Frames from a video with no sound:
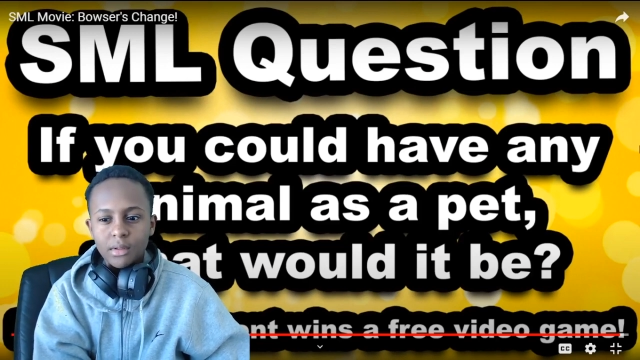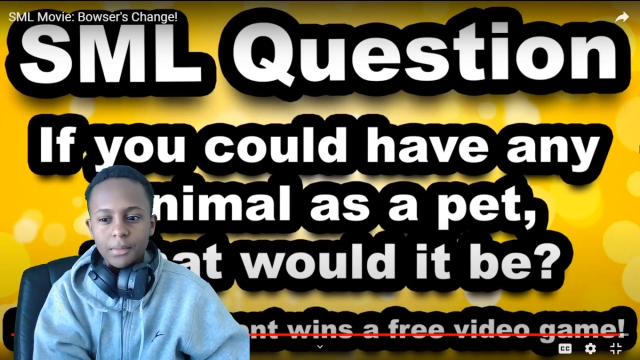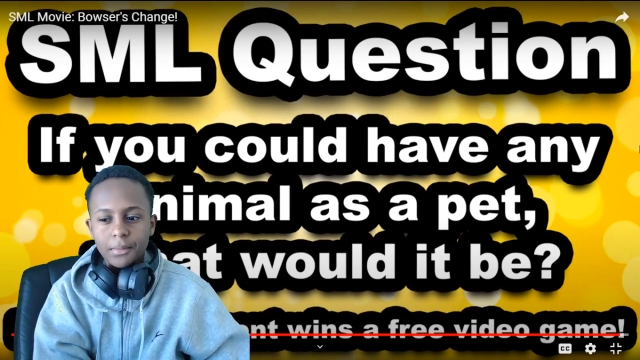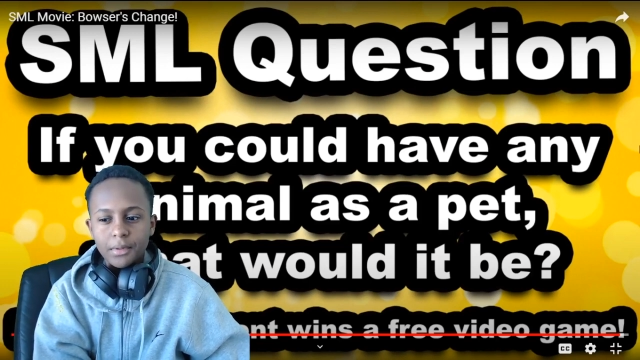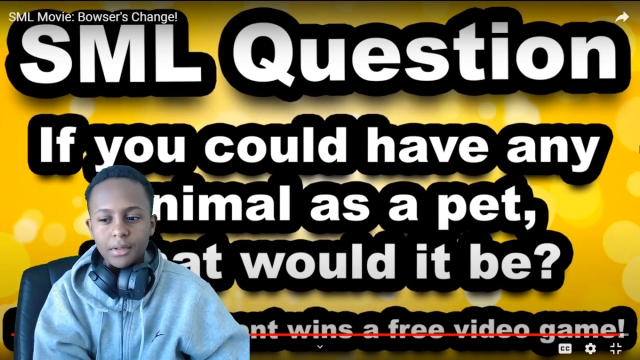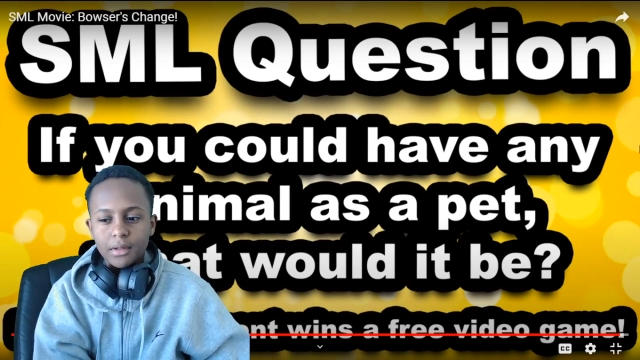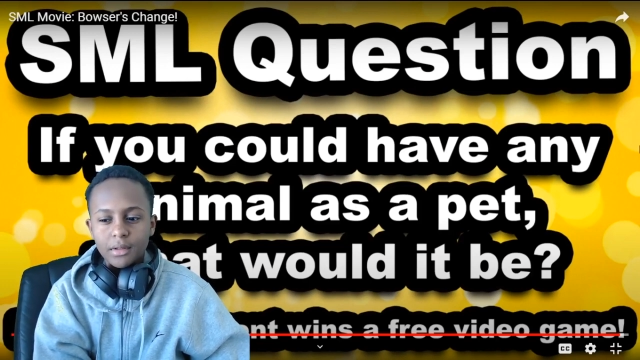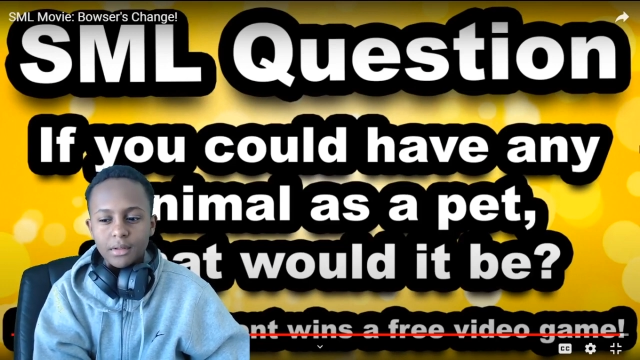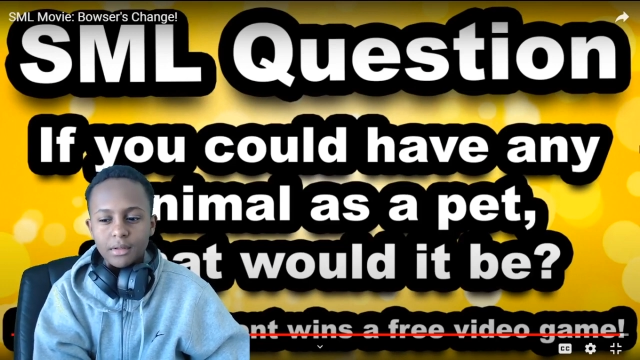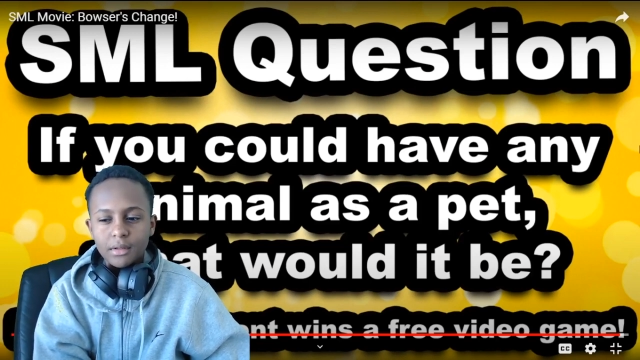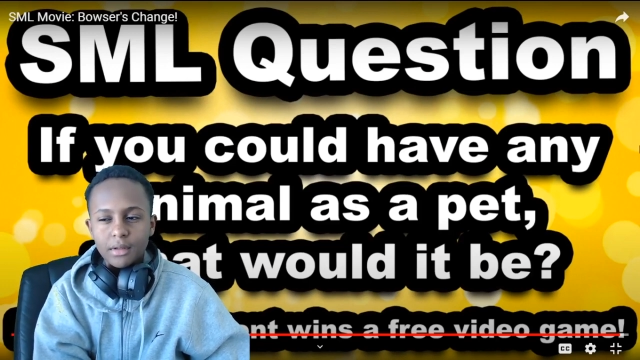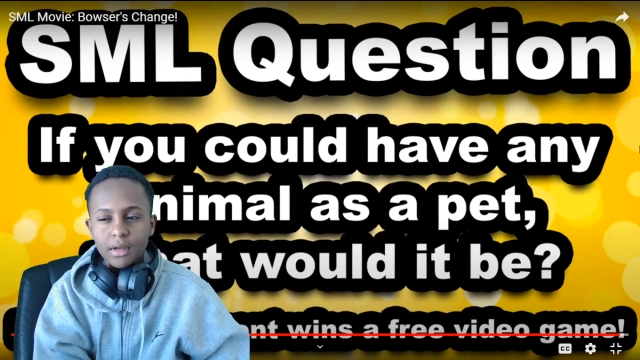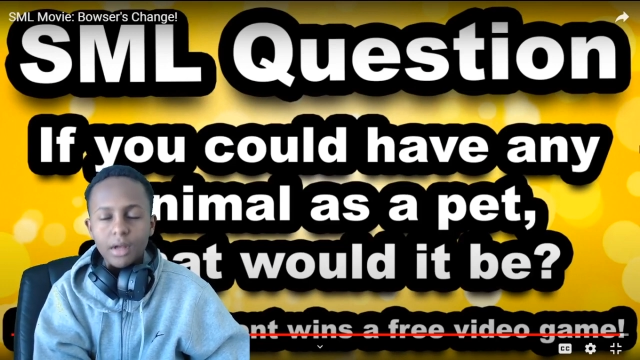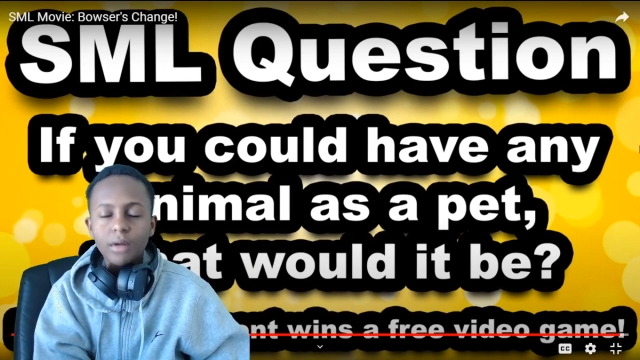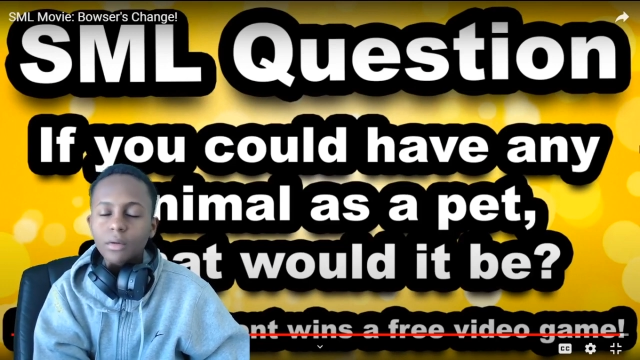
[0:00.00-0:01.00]
But
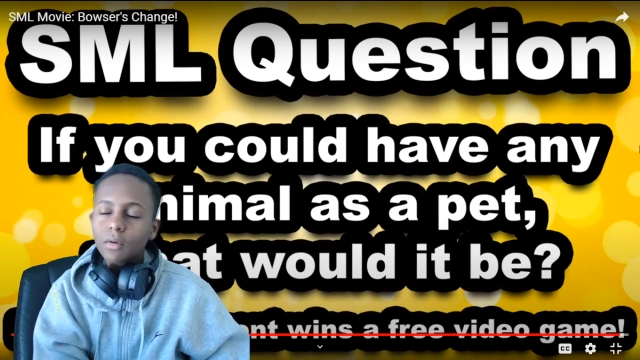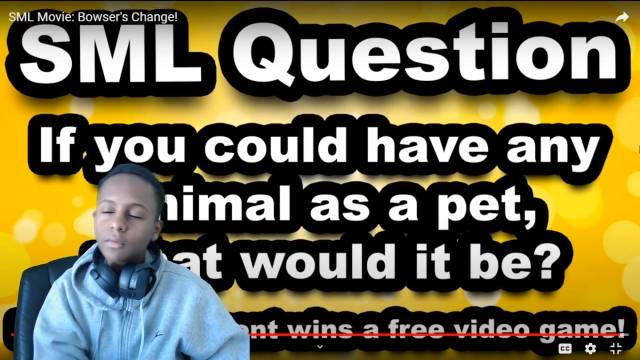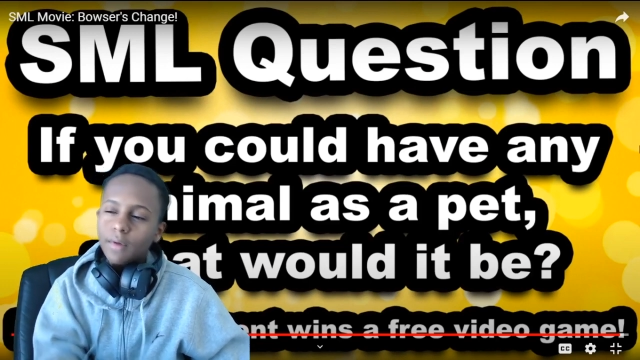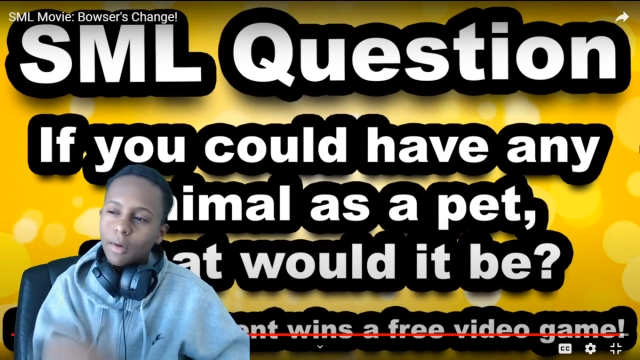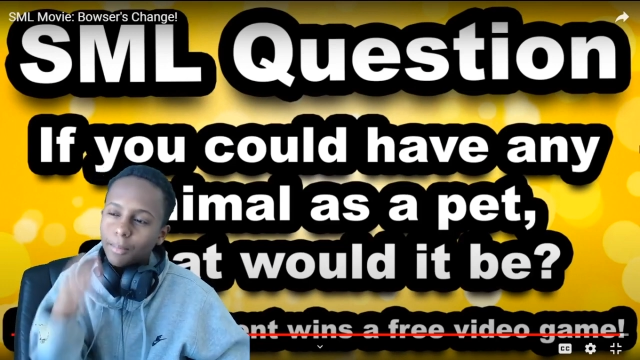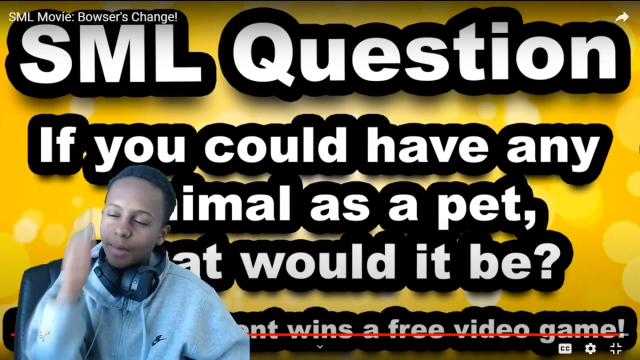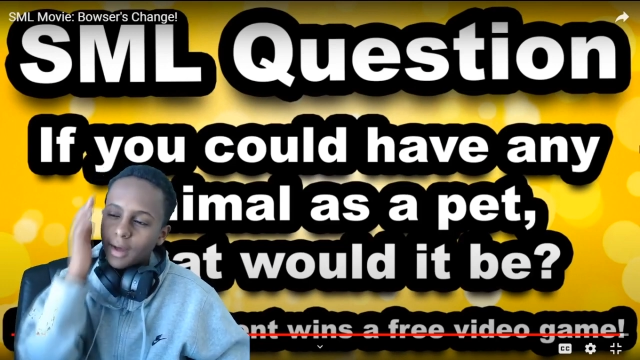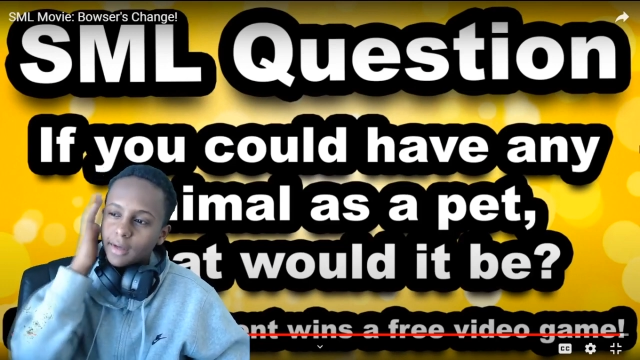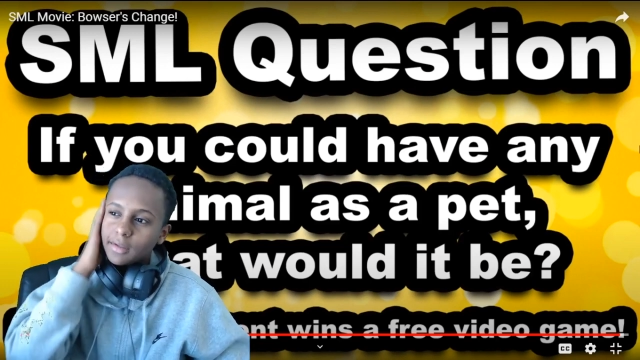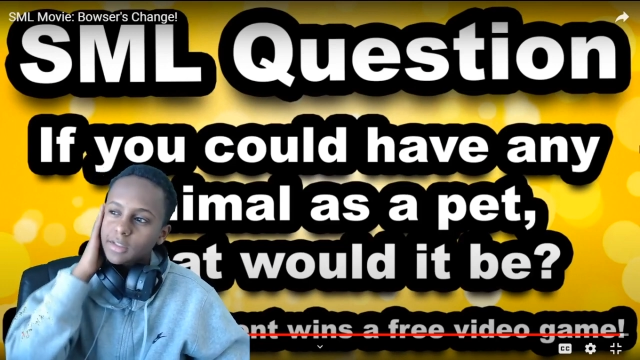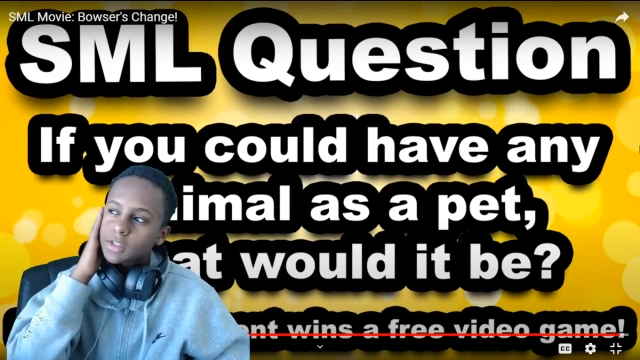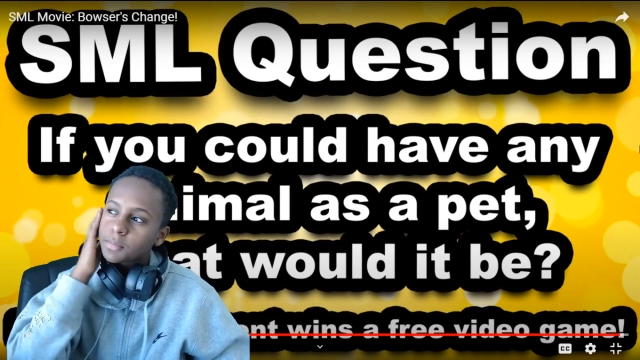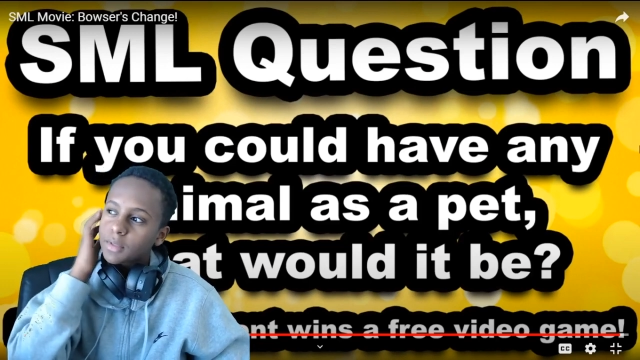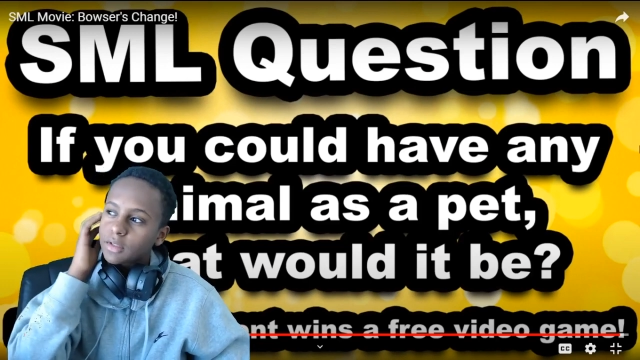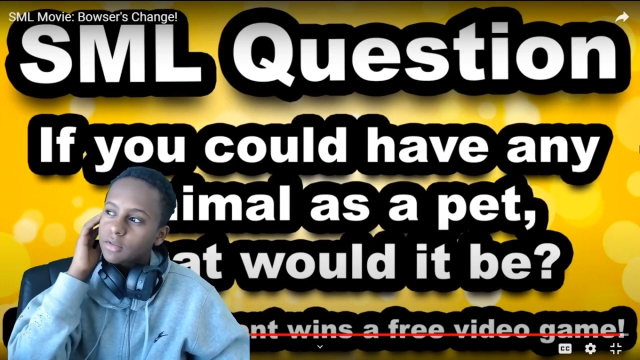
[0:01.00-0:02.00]
I don't know if alpacas
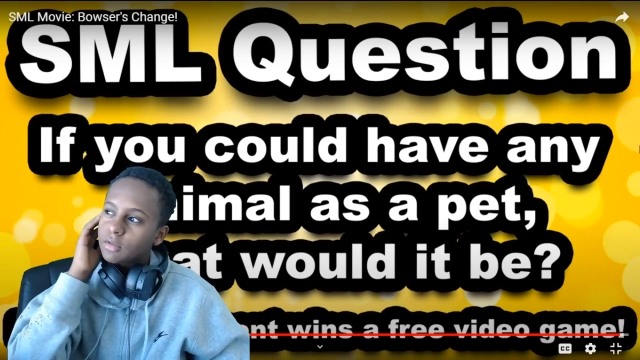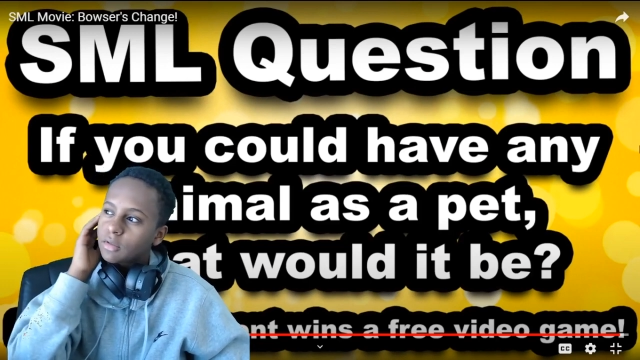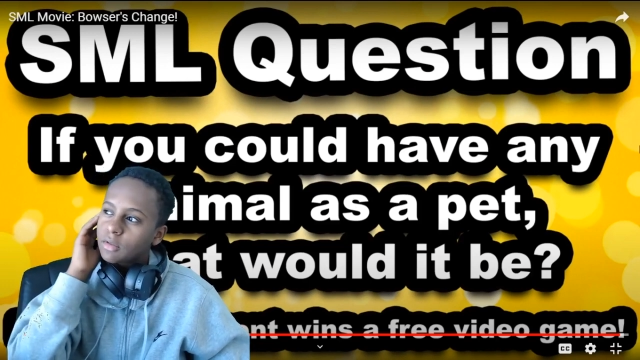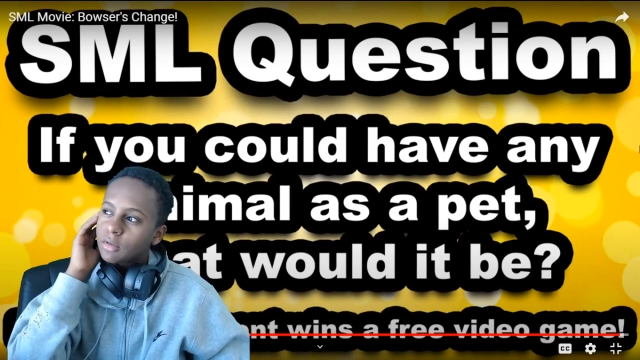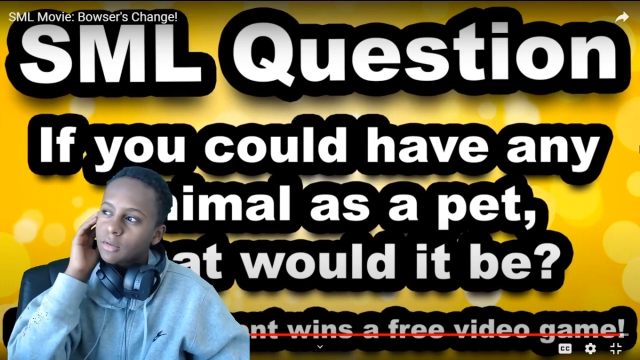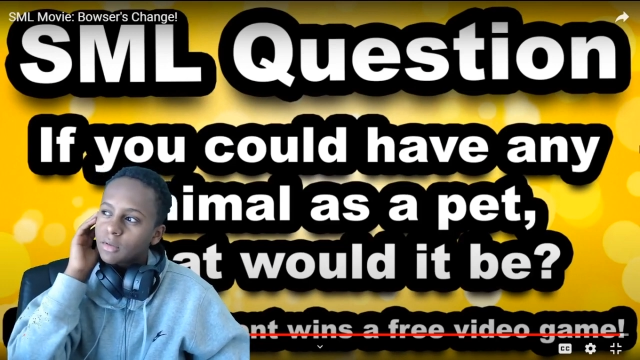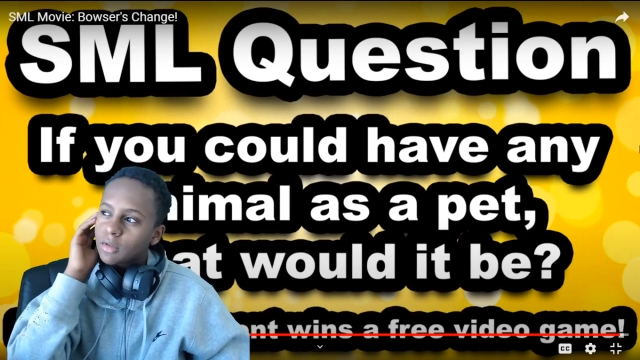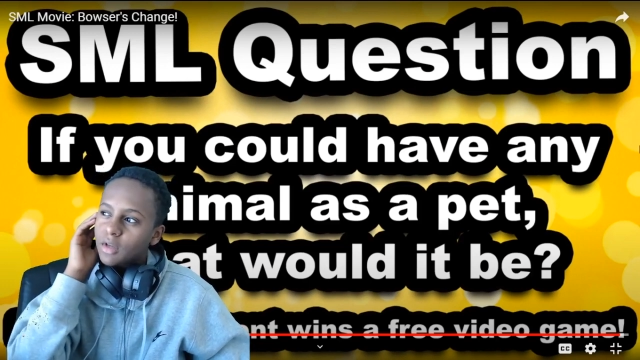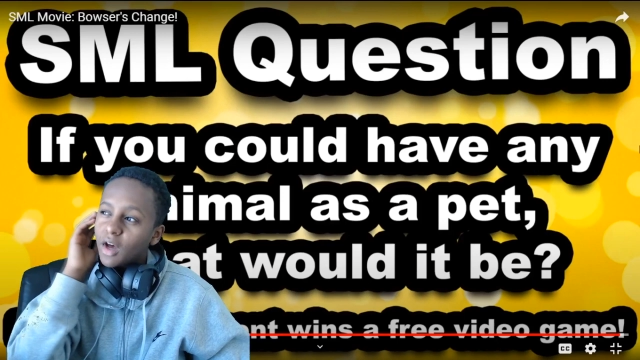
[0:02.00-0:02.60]
spit too.